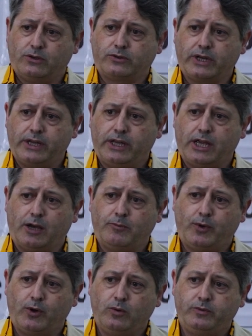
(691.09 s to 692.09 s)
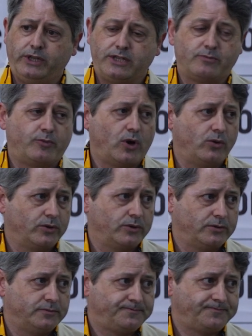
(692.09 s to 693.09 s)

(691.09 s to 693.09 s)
already approved this product.